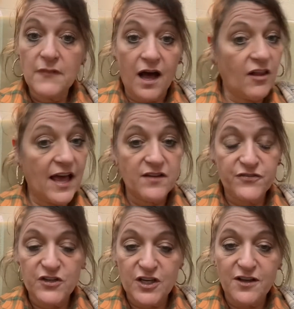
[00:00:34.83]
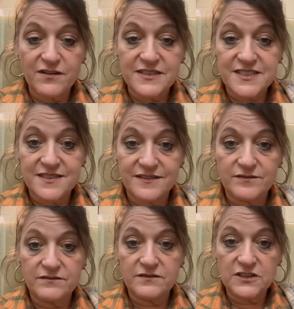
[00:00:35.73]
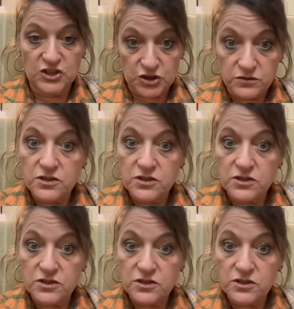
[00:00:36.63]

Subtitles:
All I have to do is shoot